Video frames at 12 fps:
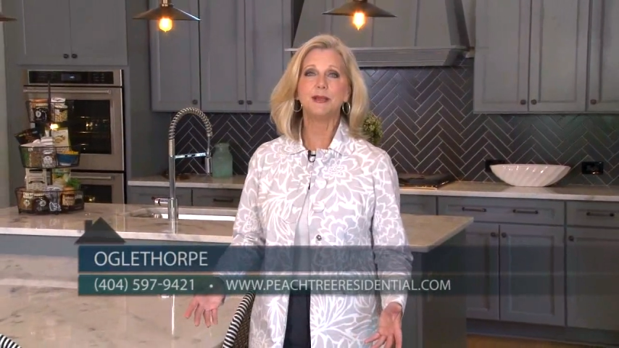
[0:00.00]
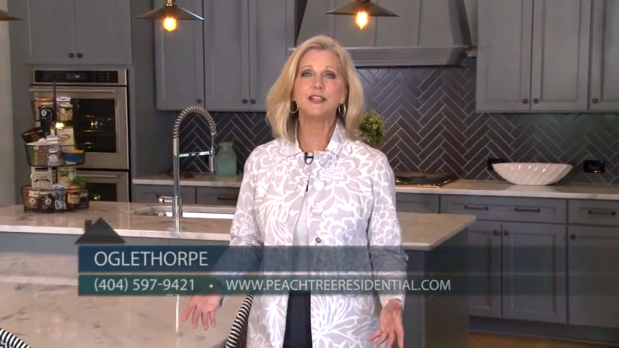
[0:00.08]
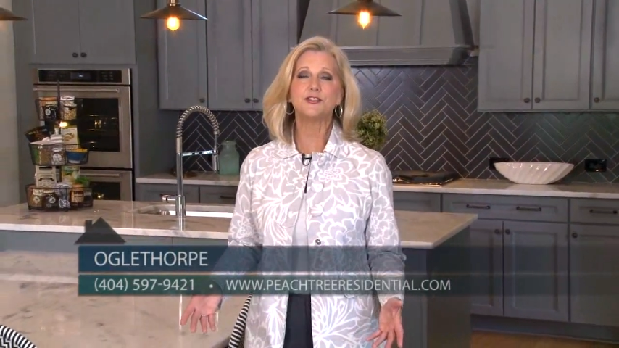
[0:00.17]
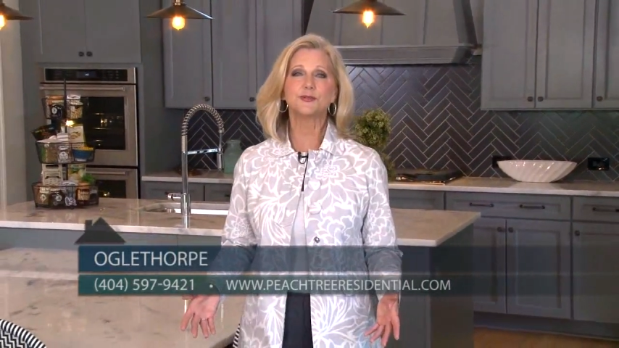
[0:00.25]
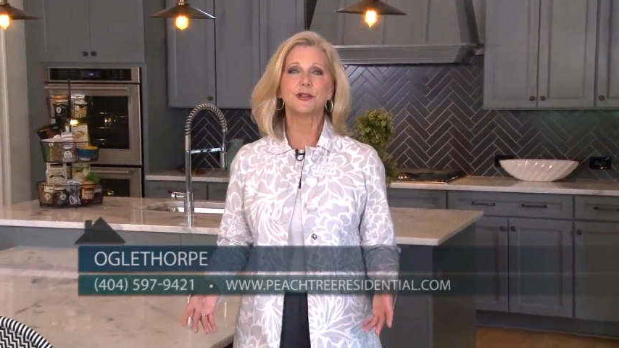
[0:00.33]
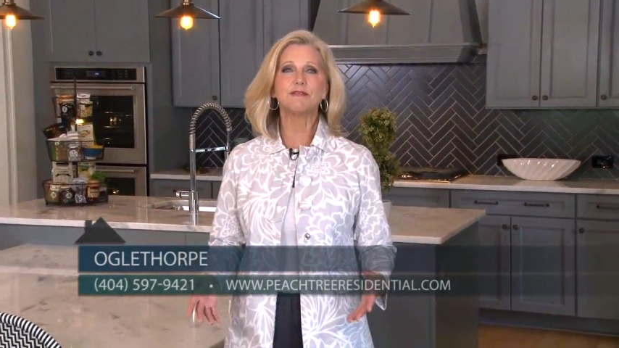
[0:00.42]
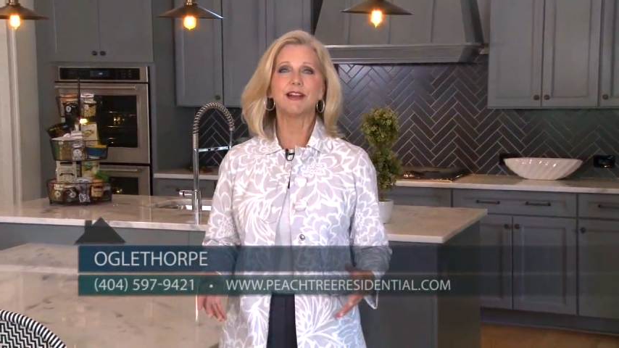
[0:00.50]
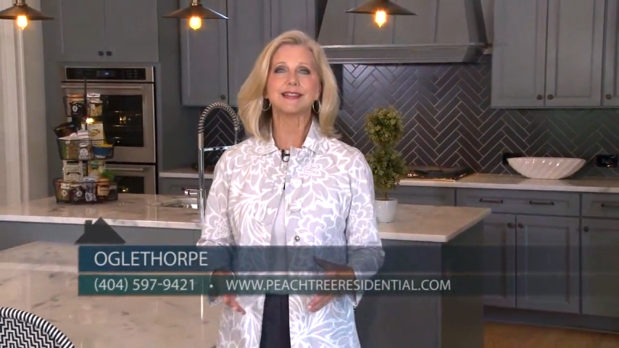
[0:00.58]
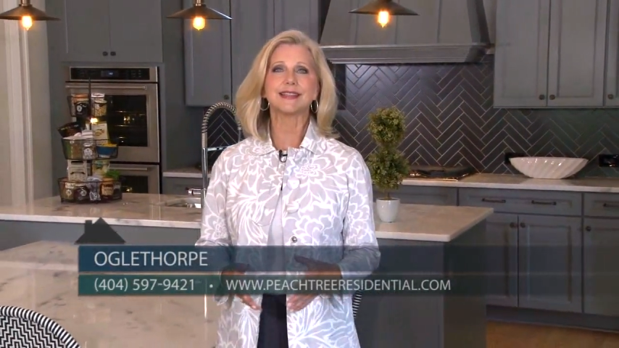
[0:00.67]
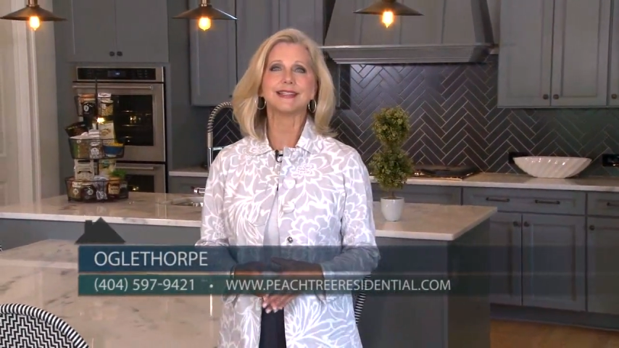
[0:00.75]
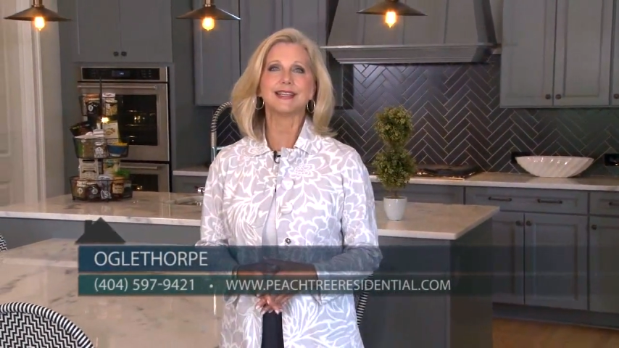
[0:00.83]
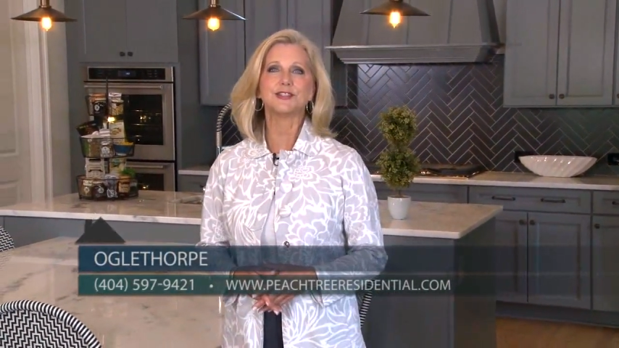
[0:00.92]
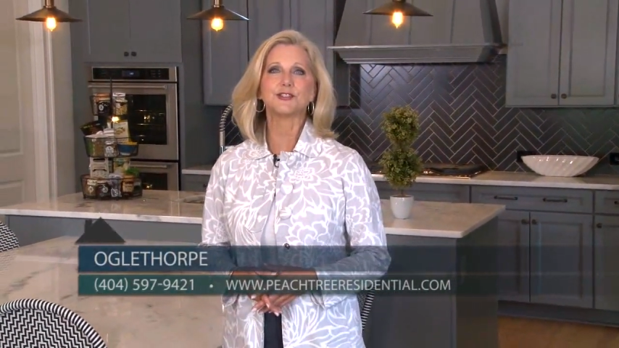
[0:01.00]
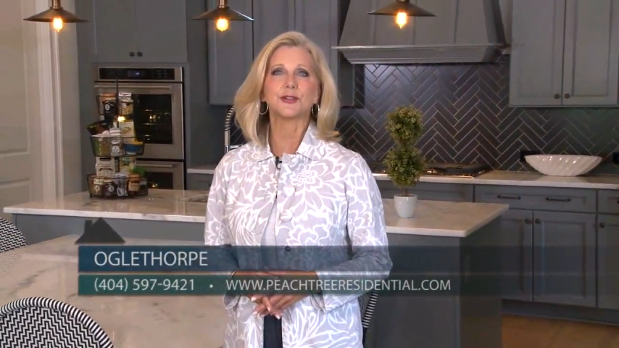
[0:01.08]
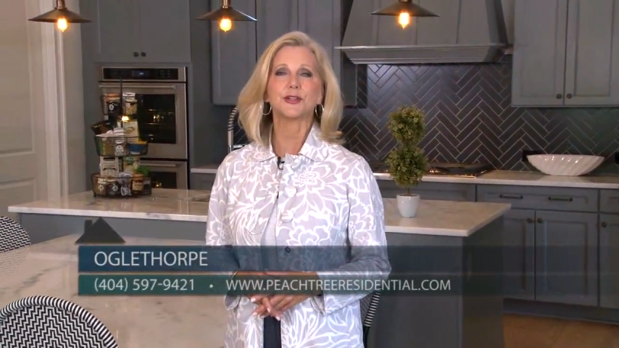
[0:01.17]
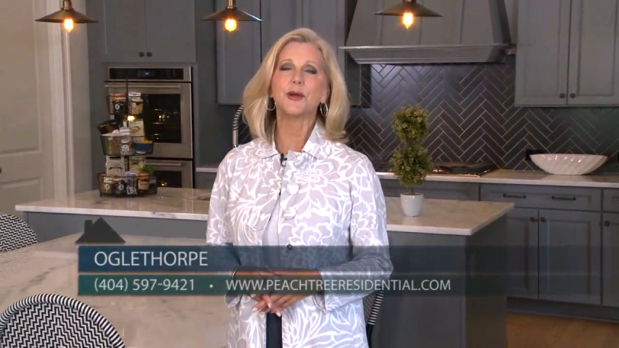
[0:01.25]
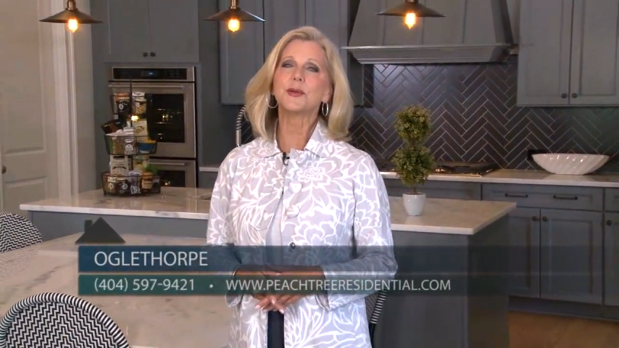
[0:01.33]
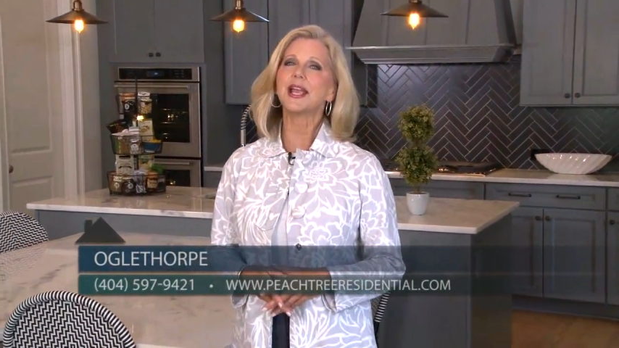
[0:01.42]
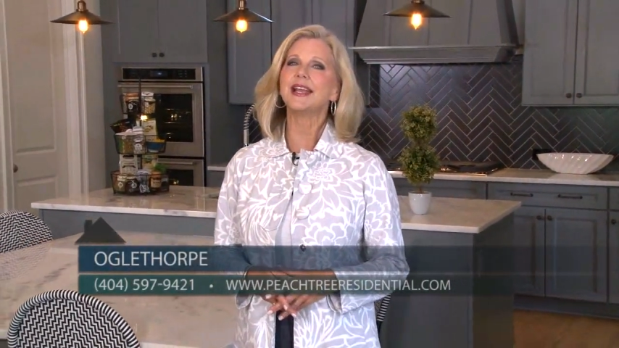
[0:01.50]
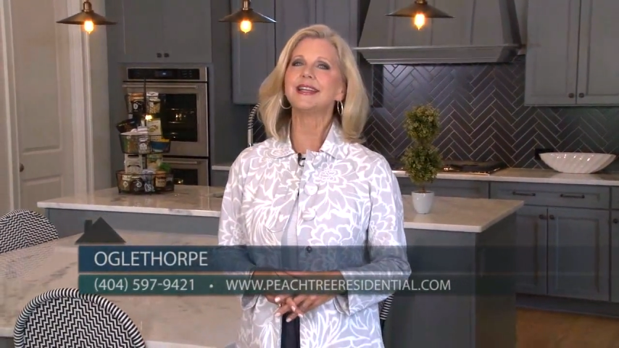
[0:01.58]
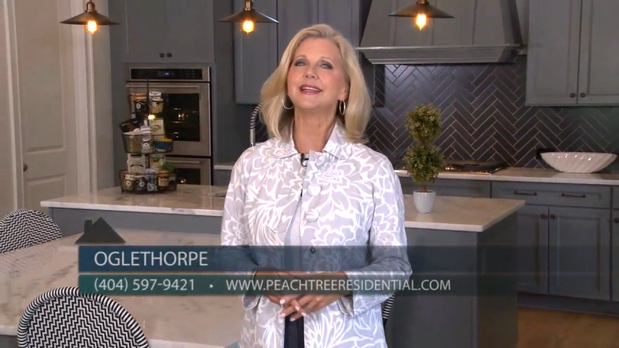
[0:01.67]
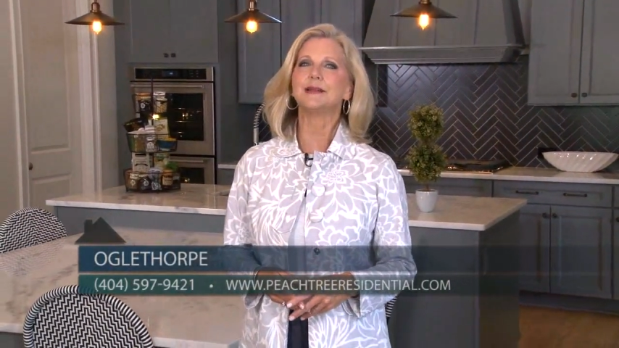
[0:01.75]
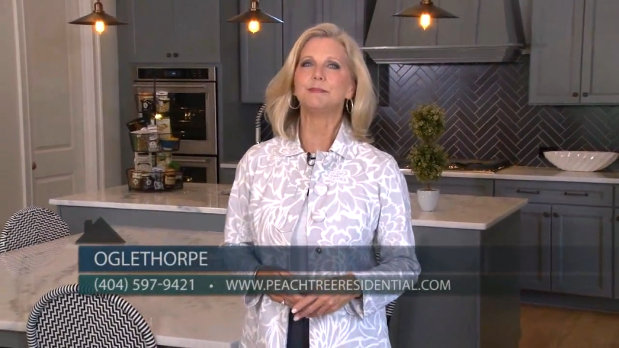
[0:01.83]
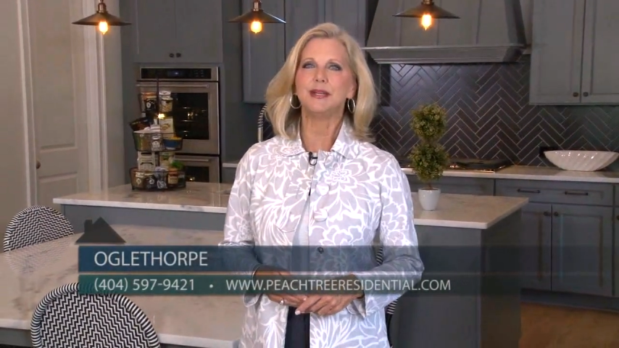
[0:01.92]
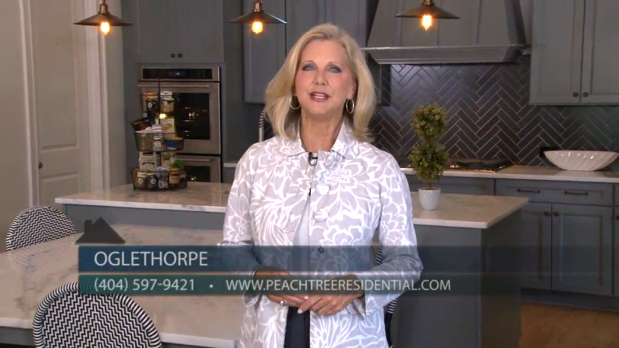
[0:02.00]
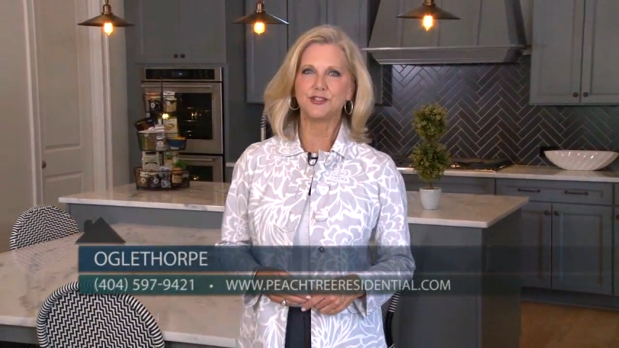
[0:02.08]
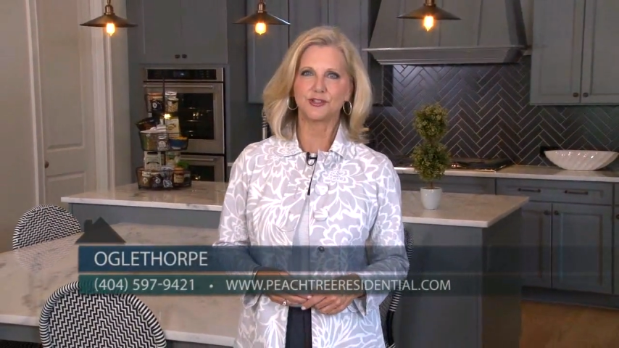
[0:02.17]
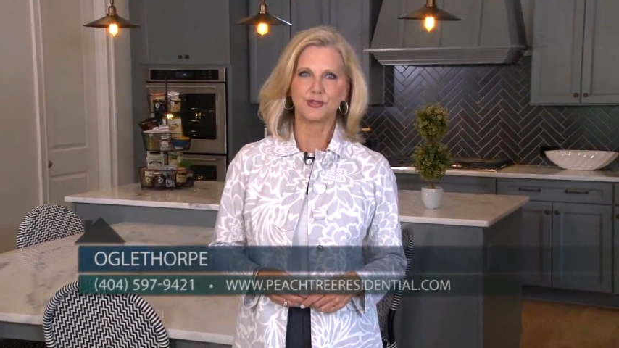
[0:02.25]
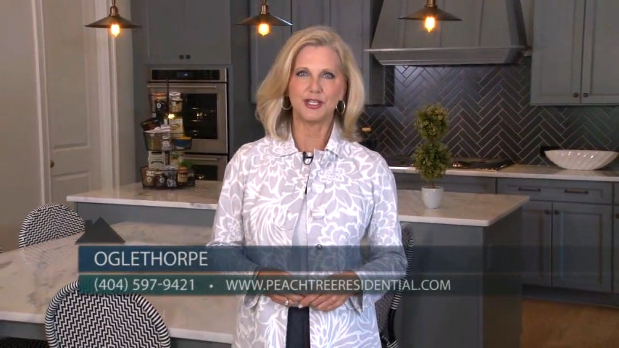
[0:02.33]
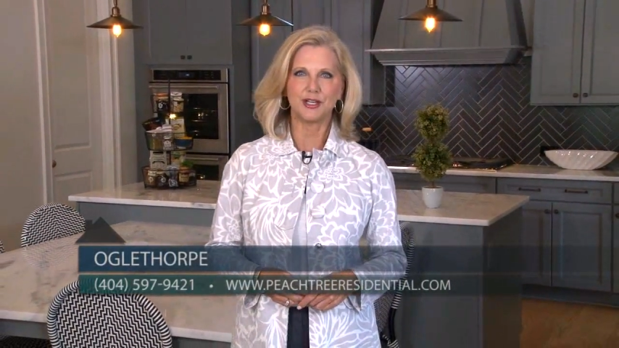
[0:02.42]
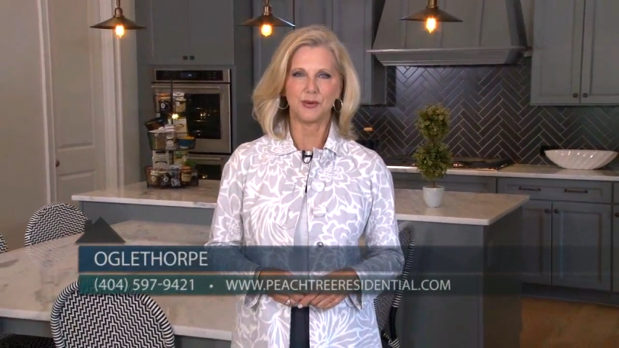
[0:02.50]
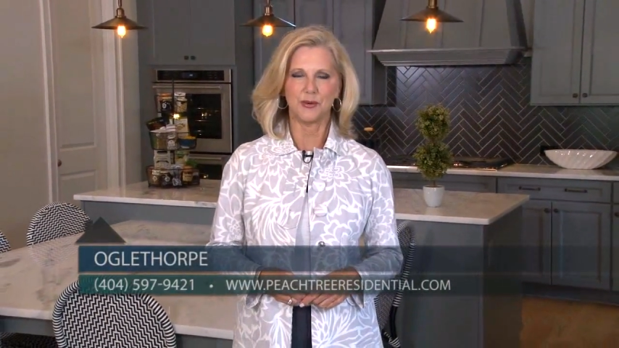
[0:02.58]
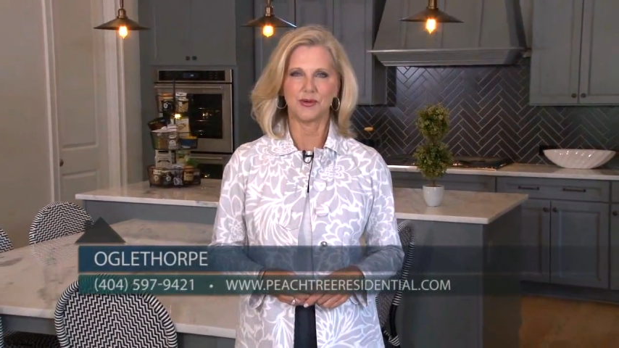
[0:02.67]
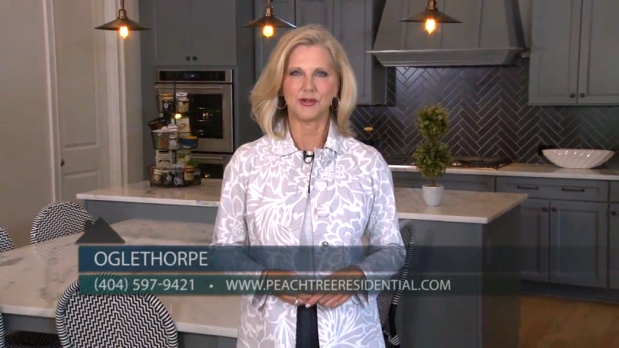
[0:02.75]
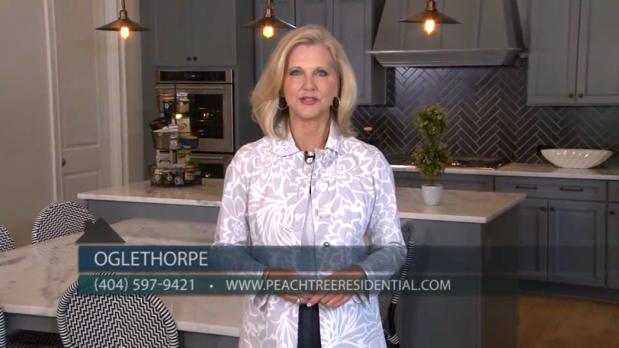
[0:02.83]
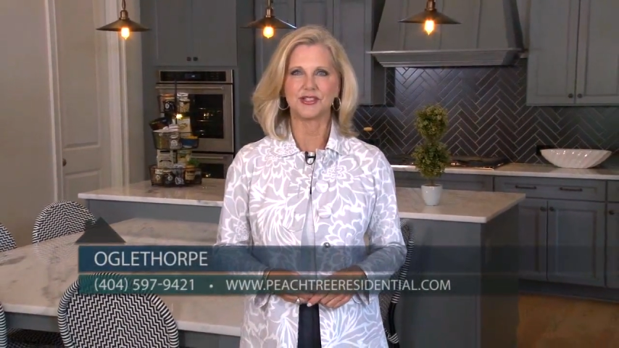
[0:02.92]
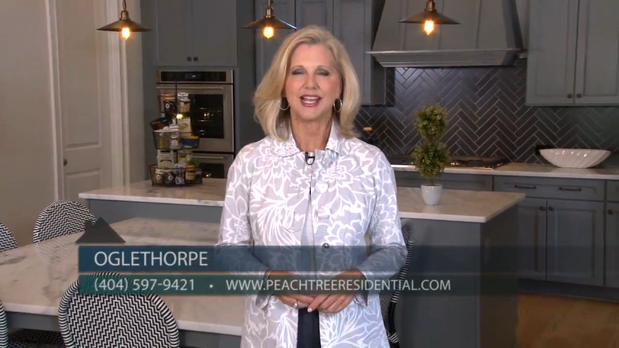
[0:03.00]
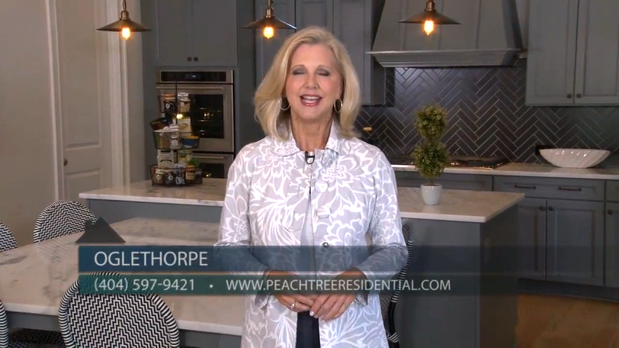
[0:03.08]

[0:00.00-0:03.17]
Peachtree Residential located in Peachtree Corners,